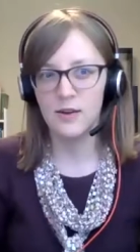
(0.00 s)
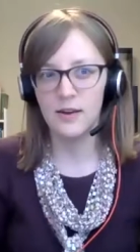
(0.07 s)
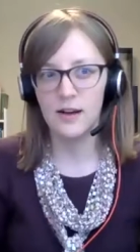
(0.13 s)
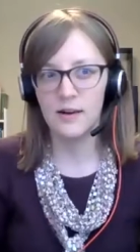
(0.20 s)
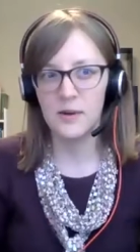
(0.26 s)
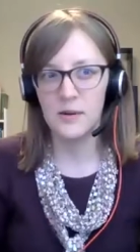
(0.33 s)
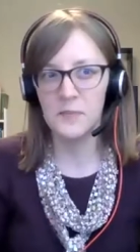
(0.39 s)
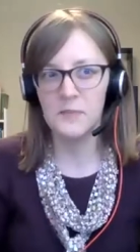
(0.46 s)

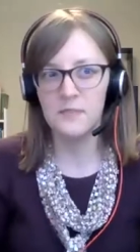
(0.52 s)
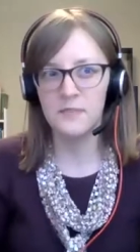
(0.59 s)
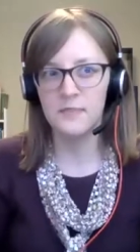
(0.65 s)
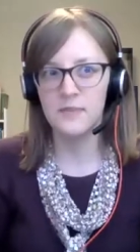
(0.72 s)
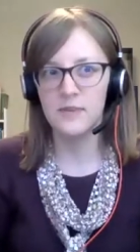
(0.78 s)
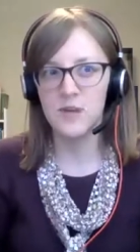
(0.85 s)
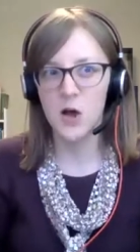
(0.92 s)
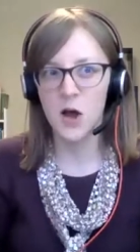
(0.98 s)

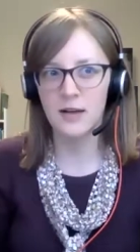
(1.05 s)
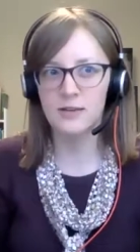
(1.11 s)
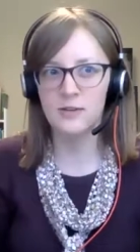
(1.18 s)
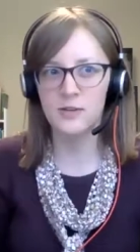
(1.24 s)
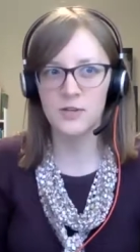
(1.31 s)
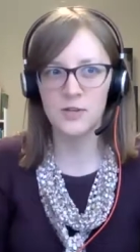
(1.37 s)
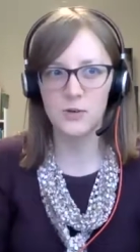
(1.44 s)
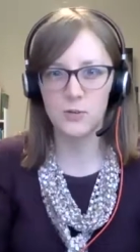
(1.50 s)
not to
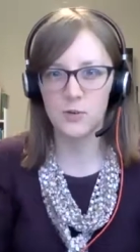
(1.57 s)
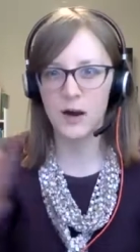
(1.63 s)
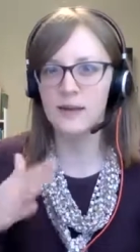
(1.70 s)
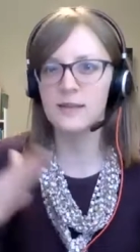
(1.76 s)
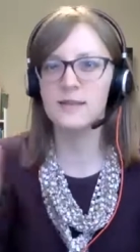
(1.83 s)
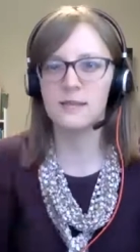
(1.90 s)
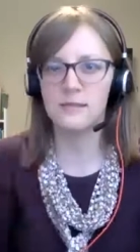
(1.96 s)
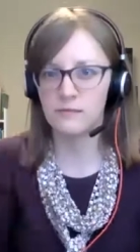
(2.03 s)
just
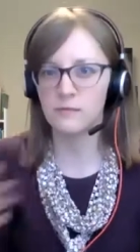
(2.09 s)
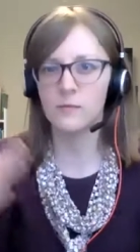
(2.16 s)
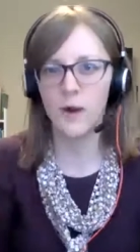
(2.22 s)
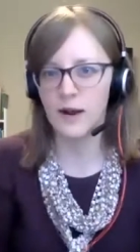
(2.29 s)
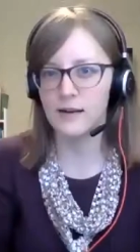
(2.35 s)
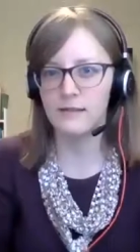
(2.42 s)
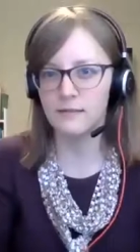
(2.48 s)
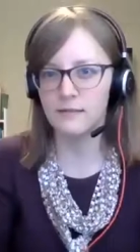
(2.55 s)
write
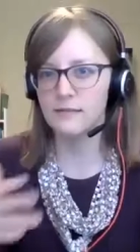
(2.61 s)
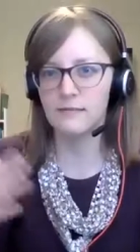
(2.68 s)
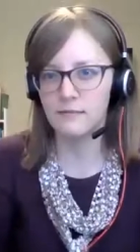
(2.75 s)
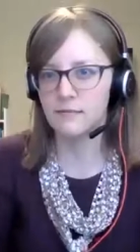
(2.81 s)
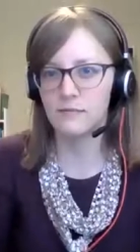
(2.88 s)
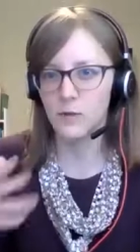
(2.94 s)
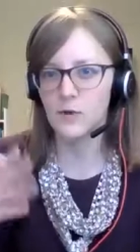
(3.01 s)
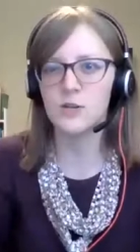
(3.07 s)

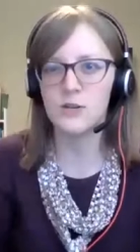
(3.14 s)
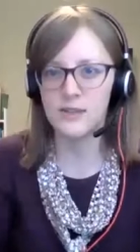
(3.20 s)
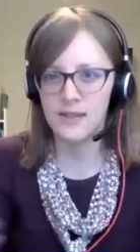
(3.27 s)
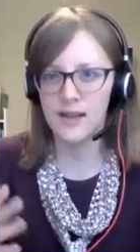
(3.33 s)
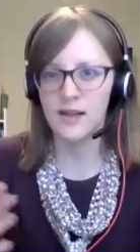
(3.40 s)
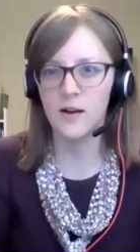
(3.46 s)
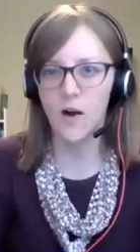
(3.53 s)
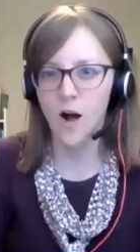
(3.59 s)
what she's
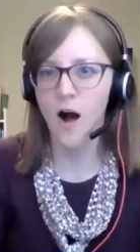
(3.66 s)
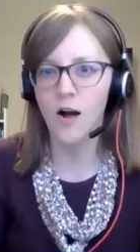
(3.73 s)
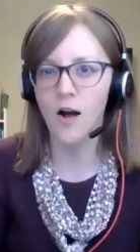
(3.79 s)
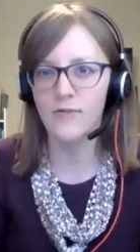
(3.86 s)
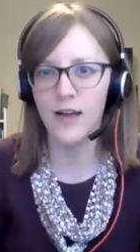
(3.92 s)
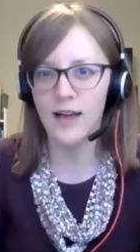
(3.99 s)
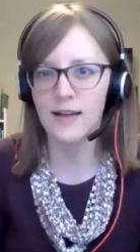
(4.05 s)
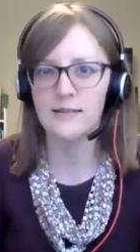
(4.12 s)
saying
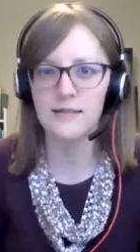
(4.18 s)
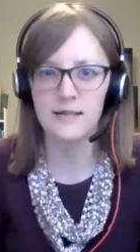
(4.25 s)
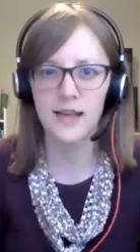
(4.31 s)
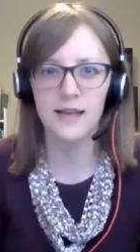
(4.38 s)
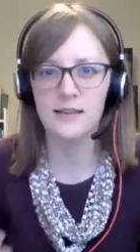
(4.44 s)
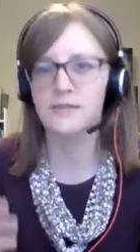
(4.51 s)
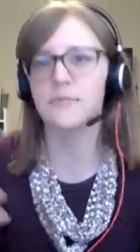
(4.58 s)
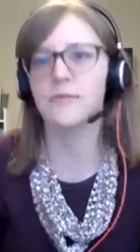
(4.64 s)
off as
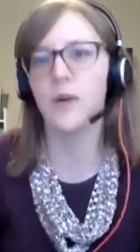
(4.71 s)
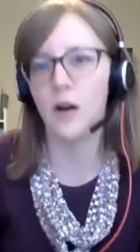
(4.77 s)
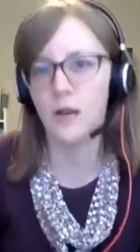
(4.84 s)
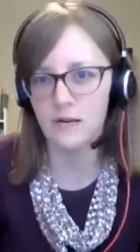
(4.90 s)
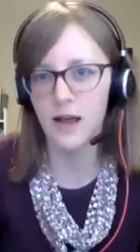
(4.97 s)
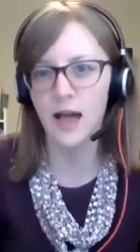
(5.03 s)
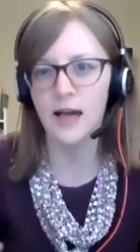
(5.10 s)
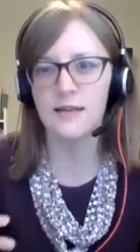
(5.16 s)

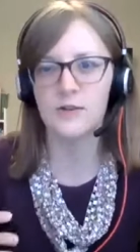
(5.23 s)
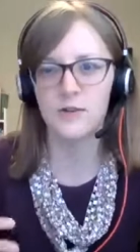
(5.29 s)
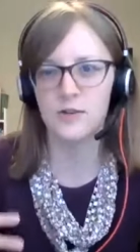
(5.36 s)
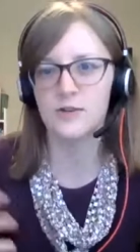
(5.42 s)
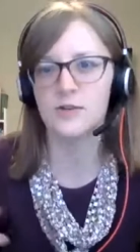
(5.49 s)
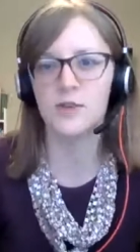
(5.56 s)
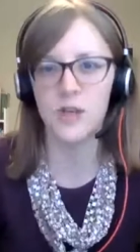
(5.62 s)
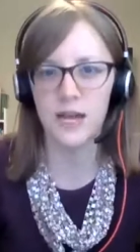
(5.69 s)
fun, as
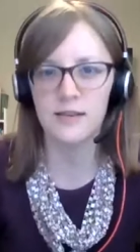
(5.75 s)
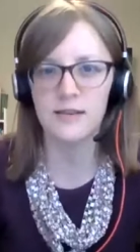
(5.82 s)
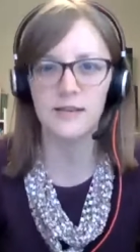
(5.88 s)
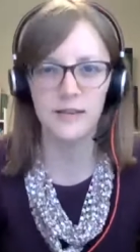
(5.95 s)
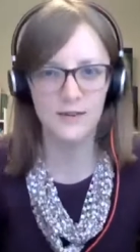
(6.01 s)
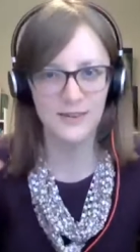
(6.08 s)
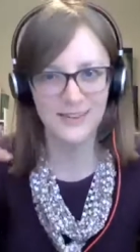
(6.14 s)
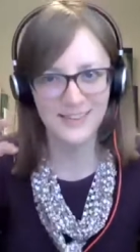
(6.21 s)
just jest.
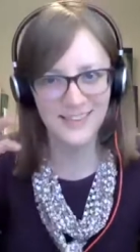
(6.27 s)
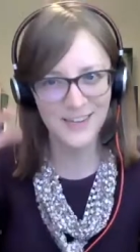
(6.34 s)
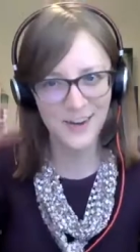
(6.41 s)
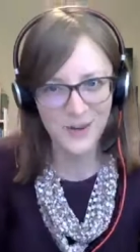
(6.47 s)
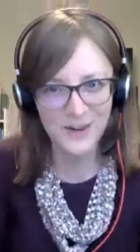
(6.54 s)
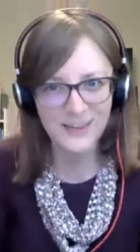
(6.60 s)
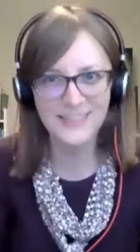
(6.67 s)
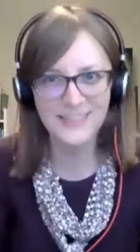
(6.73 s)
There's a
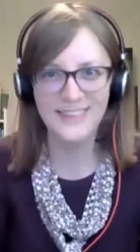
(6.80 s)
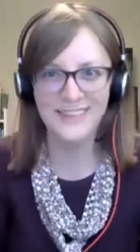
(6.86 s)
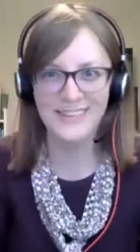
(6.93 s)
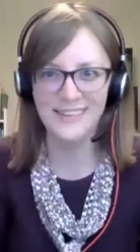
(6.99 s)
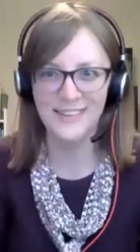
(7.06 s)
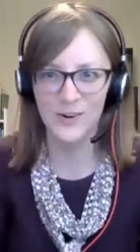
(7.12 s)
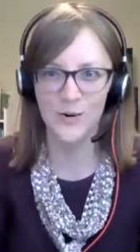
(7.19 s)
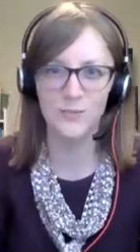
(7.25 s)

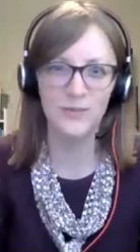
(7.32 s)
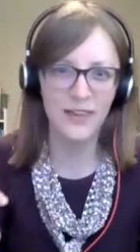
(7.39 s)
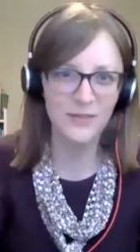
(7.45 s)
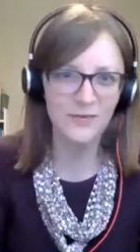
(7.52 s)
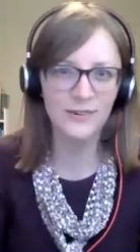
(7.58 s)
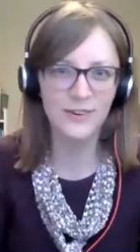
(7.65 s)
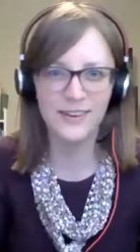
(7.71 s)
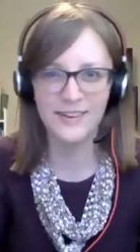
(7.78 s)
seriousness in her
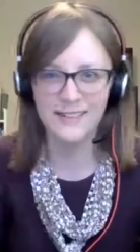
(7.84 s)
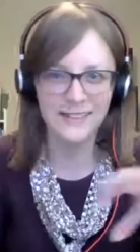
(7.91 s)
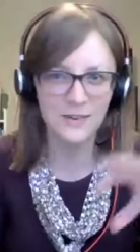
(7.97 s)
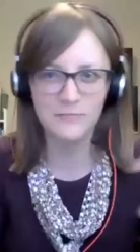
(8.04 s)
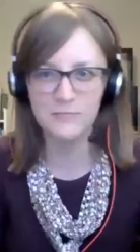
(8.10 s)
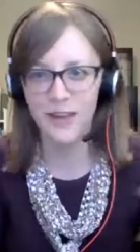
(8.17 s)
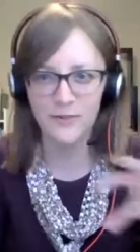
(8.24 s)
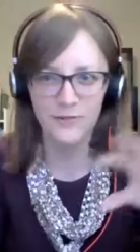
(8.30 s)
playfulness and
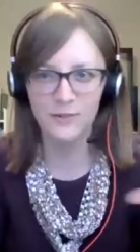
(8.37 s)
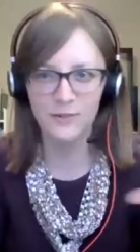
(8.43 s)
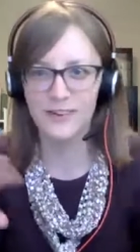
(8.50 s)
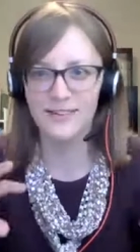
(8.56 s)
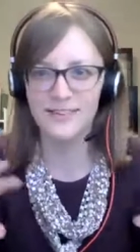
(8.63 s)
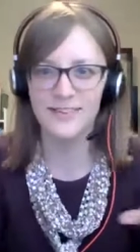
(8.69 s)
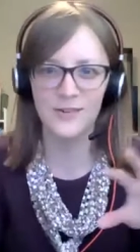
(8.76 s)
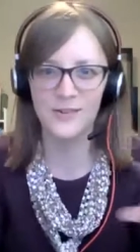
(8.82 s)
a
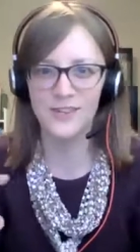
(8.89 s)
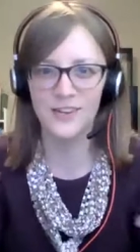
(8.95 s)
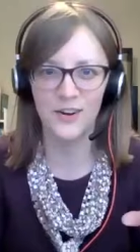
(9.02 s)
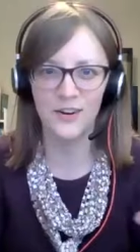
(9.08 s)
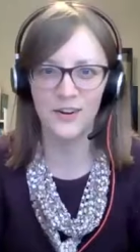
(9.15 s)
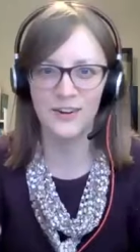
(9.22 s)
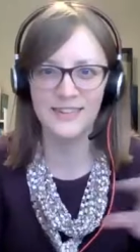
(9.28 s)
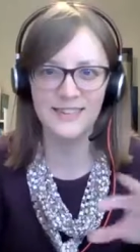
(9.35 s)
playfulness in her
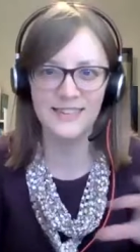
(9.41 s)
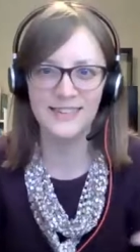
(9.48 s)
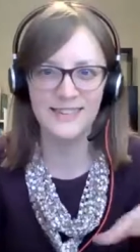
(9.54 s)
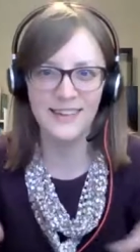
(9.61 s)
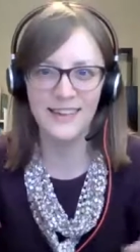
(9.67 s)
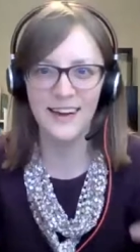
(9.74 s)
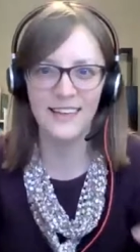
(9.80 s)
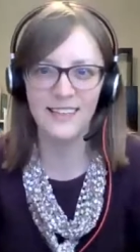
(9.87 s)
seriousness
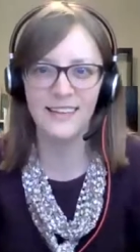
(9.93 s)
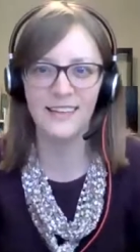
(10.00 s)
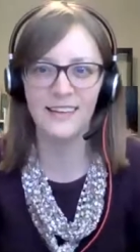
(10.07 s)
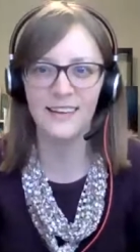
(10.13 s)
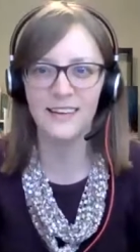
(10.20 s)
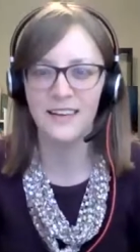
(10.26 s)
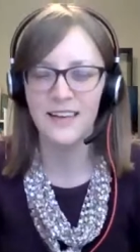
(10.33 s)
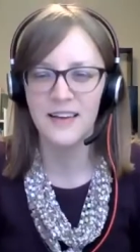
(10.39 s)
that I think